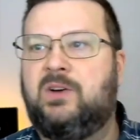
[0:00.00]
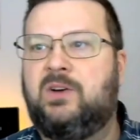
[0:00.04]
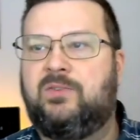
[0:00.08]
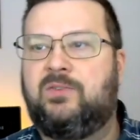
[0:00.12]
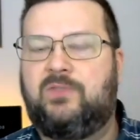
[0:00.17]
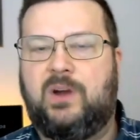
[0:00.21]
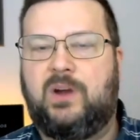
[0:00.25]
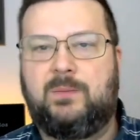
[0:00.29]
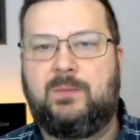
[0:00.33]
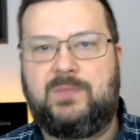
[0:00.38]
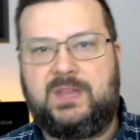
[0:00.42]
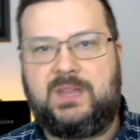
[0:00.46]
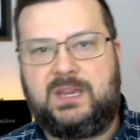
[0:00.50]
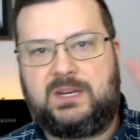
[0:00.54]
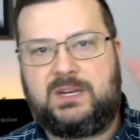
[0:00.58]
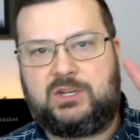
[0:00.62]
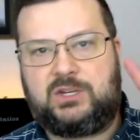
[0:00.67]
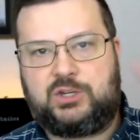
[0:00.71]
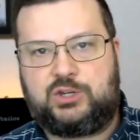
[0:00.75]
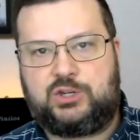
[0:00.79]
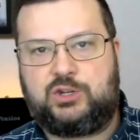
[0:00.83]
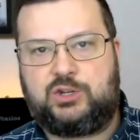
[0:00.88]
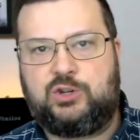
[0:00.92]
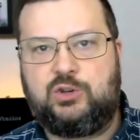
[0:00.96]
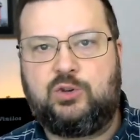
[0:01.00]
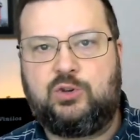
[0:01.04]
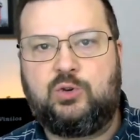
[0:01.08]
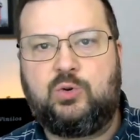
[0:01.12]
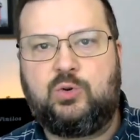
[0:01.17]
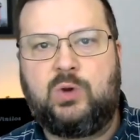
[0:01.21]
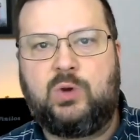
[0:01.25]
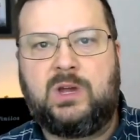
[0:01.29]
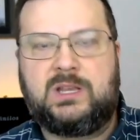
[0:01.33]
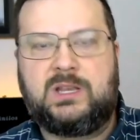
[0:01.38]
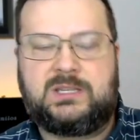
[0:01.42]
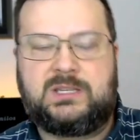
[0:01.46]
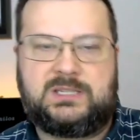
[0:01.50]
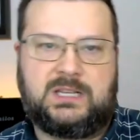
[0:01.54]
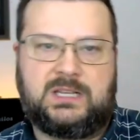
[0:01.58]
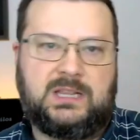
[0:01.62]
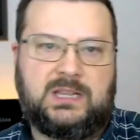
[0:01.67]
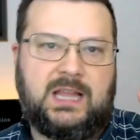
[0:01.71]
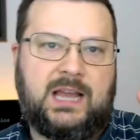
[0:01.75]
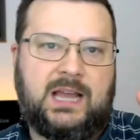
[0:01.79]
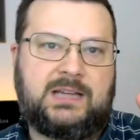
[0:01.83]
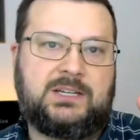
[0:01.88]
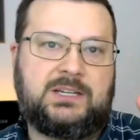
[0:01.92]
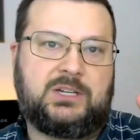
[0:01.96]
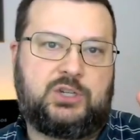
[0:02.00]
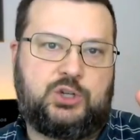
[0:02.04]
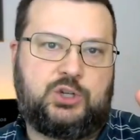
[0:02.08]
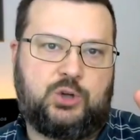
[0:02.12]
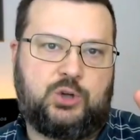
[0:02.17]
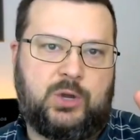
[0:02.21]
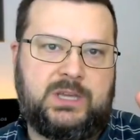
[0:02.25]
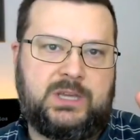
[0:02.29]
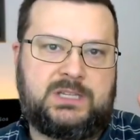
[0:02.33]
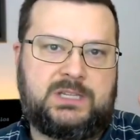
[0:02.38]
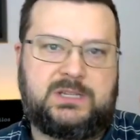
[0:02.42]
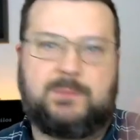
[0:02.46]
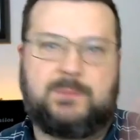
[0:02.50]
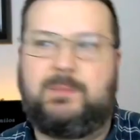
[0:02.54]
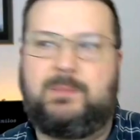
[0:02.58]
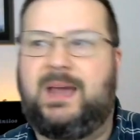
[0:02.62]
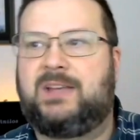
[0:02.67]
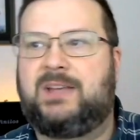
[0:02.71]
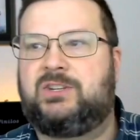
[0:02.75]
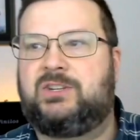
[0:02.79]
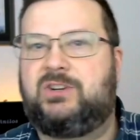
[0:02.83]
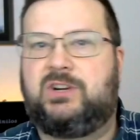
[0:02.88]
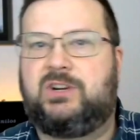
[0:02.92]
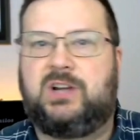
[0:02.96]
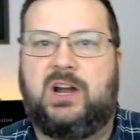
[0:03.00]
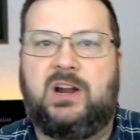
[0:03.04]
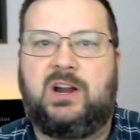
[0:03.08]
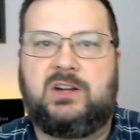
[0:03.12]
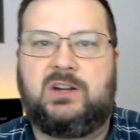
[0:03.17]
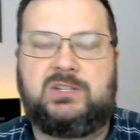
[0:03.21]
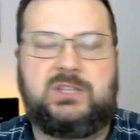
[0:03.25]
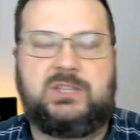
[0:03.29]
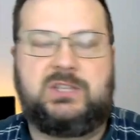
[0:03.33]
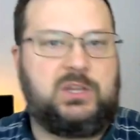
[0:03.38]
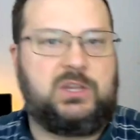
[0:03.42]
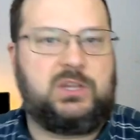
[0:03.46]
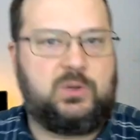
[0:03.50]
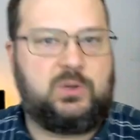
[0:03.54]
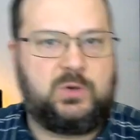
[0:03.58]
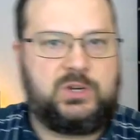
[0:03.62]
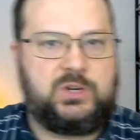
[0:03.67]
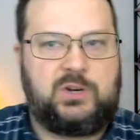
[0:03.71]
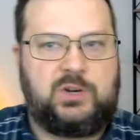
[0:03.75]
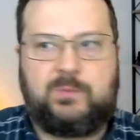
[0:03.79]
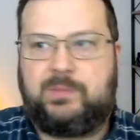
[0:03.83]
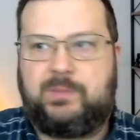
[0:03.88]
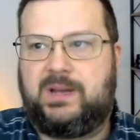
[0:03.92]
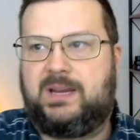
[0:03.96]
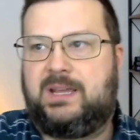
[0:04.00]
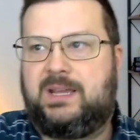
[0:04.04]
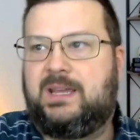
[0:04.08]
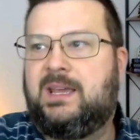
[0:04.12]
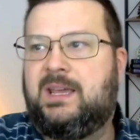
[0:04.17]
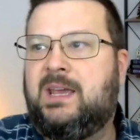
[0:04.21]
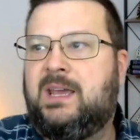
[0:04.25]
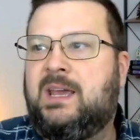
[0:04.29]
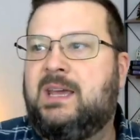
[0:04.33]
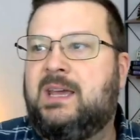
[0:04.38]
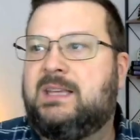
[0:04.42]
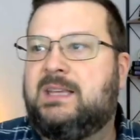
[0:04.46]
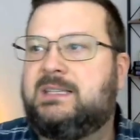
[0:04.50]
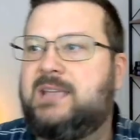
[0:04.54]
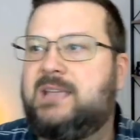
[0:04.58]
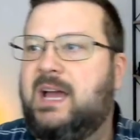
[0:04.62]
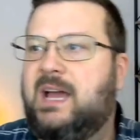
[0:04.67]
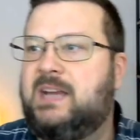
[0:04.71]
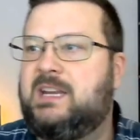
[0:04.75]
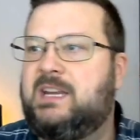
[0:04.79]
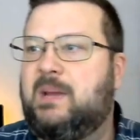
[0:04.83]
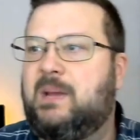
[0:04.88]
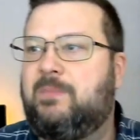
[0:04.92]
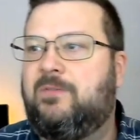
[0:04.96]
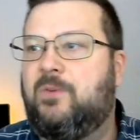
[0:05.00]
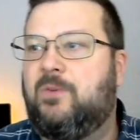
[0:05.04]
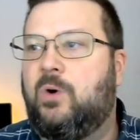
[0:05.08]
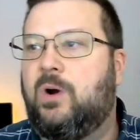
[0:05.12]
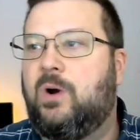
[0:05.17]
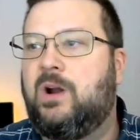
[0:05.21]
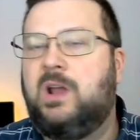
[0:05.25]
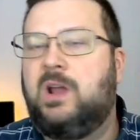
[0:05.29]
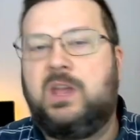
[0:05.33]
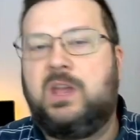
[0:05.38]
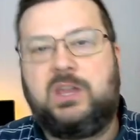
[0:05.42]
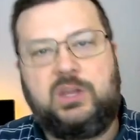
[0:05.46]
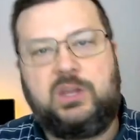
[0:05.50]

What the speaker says: from the 2 select Choice MasterCards that you and your buddy signed up for.